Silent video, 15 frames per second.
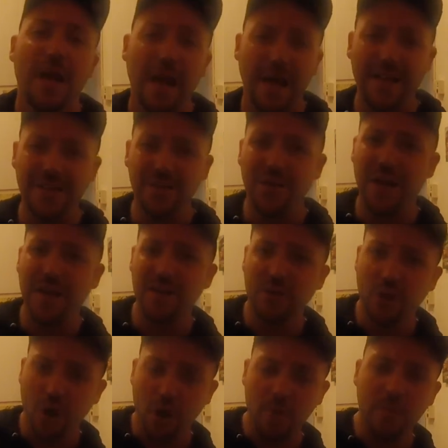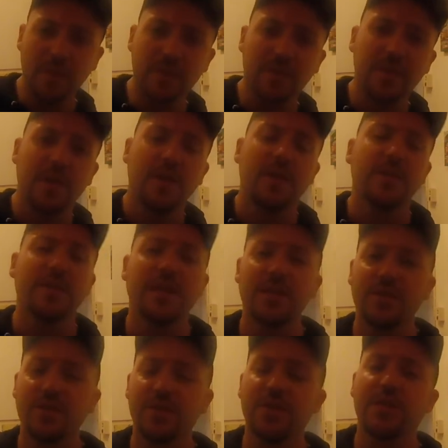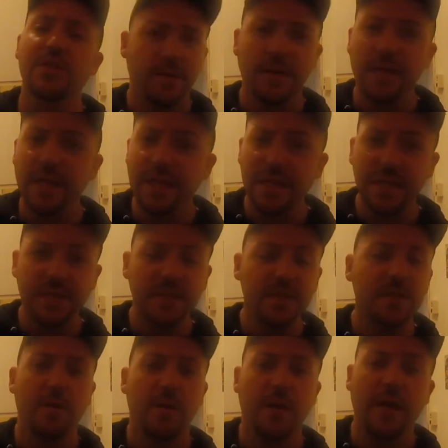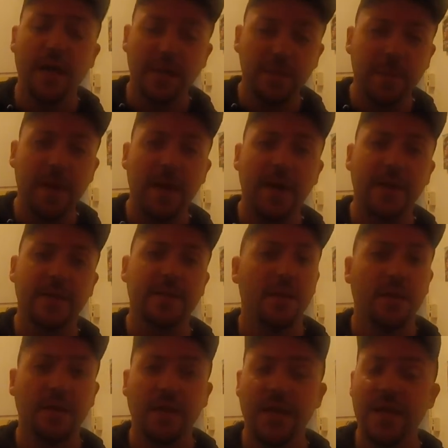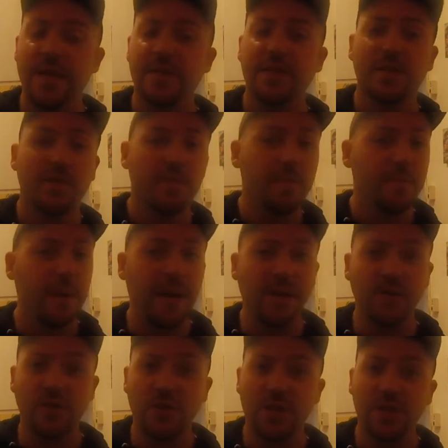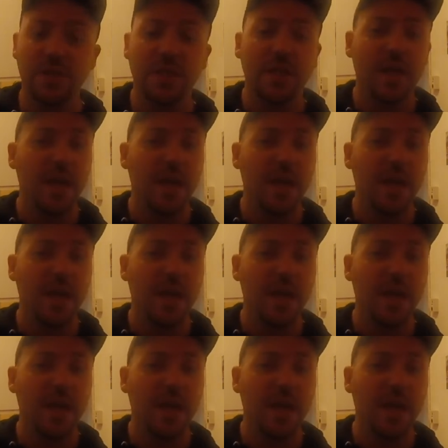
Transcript: hand-to-hand combat, such as knee, headbutt, kicks, punches,